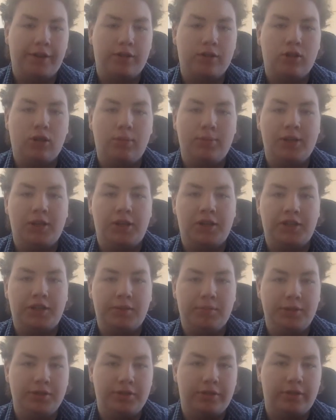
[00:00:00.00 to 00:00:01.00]
common
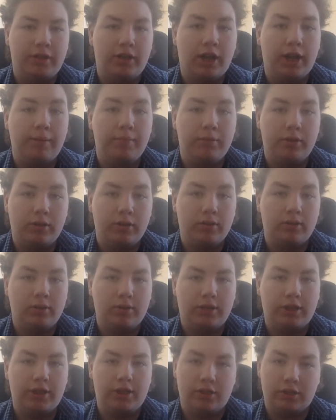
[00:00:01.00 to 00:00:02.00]
argument that I am not
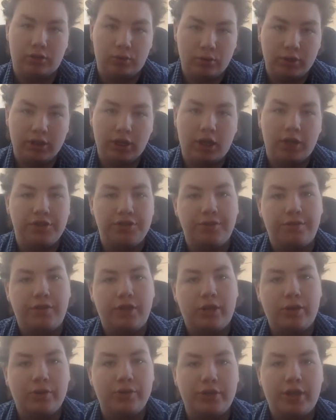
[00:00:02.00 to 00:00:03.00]
looking at good gacha
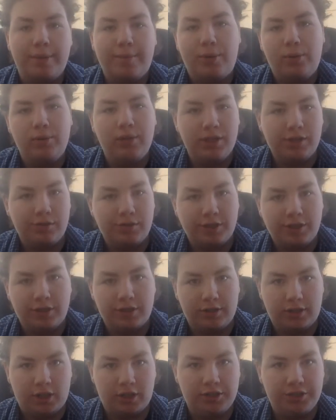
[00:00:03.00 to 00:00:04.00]
videos, I'm only looking
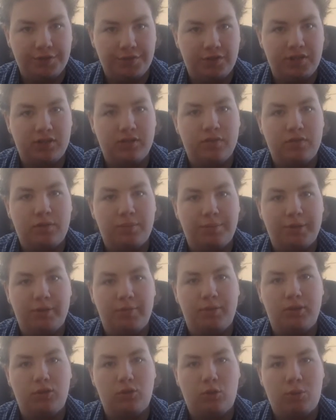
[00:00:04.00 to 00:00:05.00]
at gacha videos from
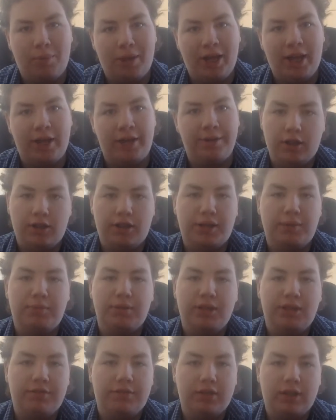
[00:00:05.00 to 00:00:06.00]
people who are bad. They
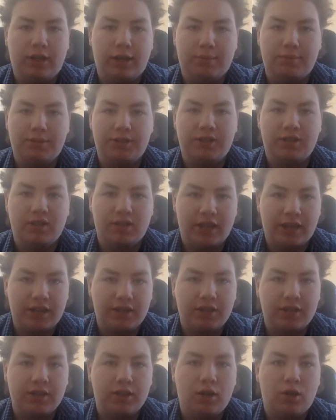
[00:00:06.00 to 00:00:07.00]
believe that I am
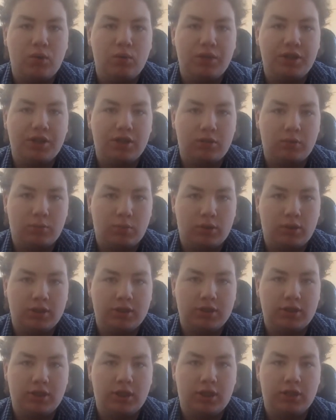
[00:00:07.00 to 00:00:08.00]
selecting only the
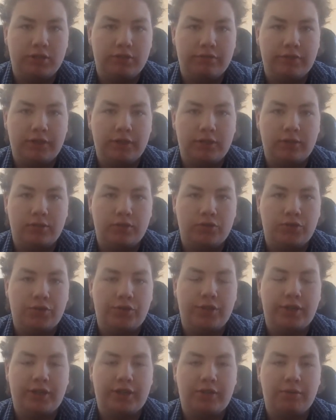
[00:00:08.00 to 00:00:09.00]
worst gacha videos so
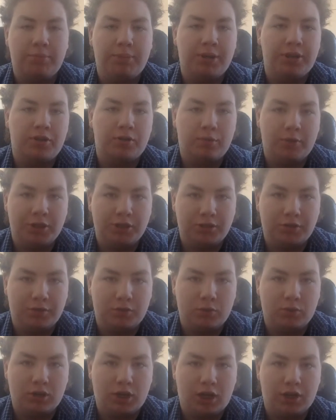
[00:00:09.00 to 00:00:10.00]
that I can make the rest of
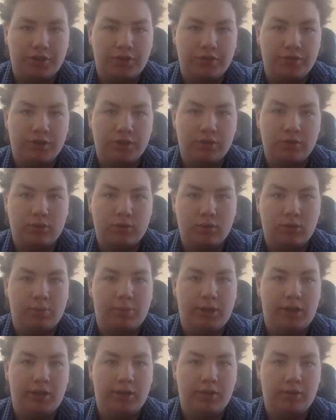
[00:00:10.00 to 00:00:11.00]
all gacha videos look
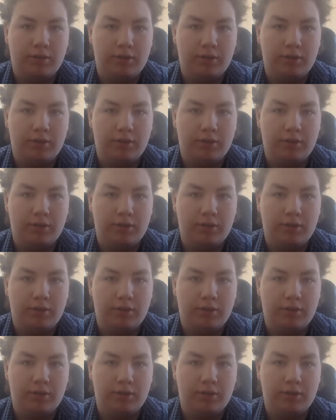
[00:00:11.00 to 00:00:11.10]
bad.